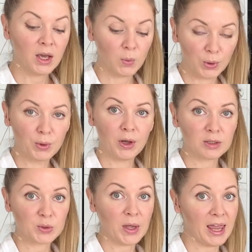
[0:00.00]
we're going
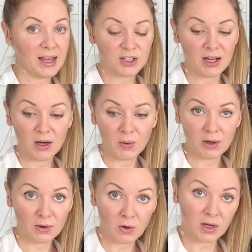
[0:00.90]
to add our
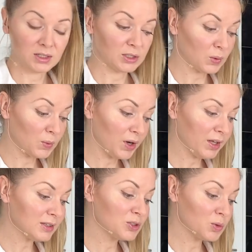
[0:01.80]
coconut
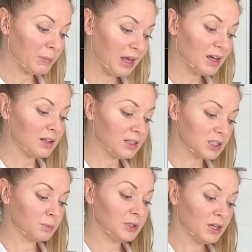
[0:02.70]
oil to make a
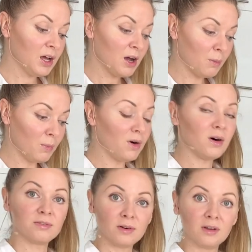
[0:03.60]
little bit
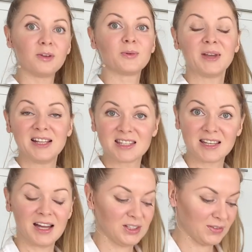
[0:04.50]
more volume
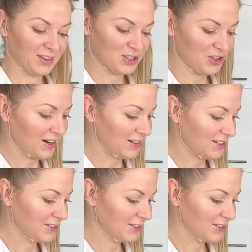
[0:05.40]
inside of the jar.